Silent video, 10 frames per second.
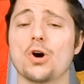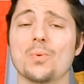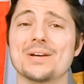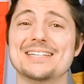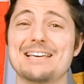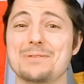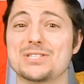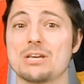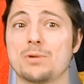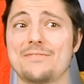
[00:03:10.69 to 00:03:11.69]
Owen
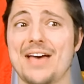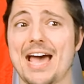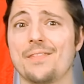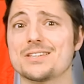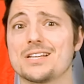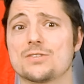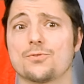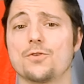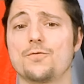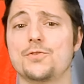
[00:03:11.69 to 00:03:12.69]
Tippett, someone I've had on this list
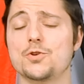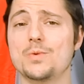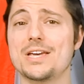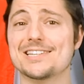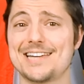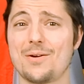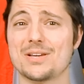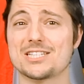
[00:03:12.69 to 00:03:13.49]
for a few weeks now.